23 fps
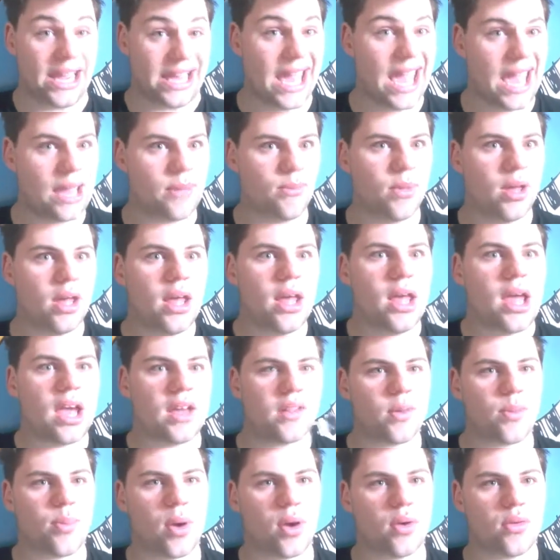as opposed to sort
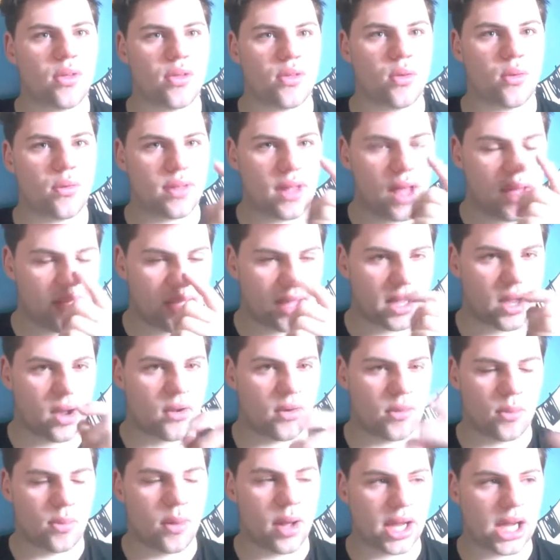of sat there going, well, my card
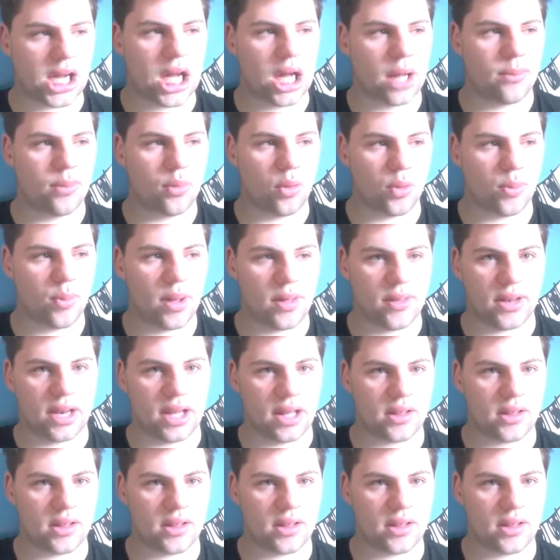pool's better than his card pool,